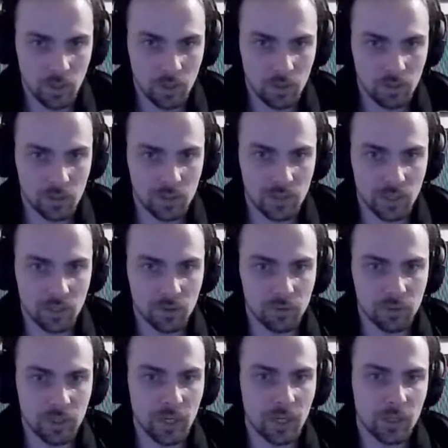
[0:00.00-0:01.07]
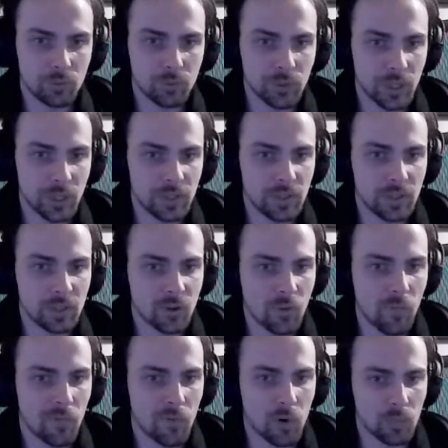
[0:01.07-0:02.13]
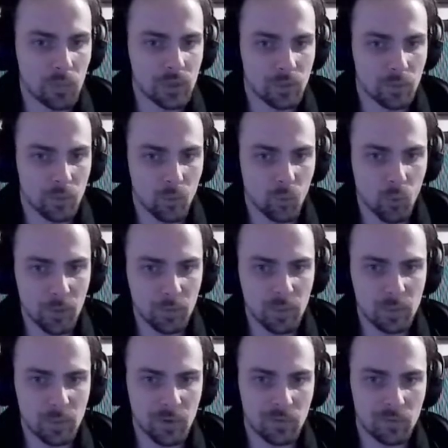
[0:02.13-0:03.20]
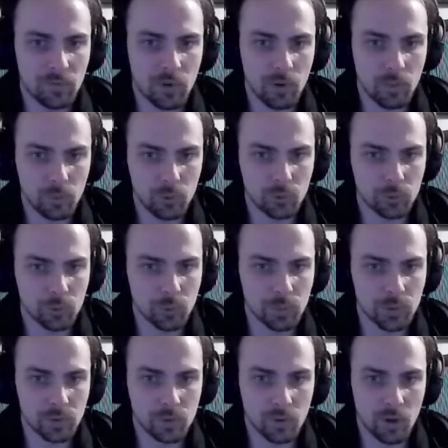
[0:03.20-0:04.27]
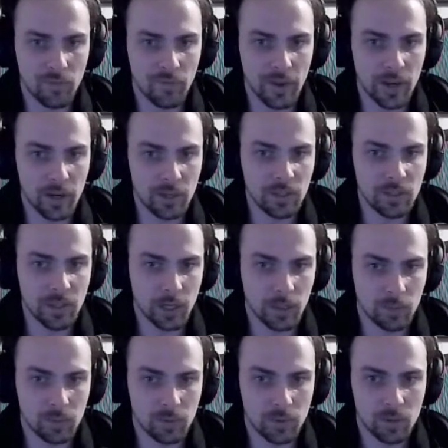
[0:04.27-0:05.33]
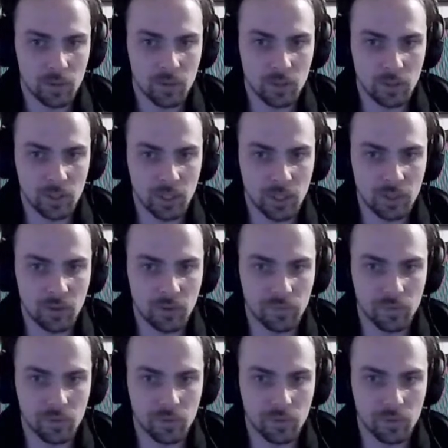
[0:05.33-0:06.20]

The second deadly reality is conformism. When people form groups of any type, a kind of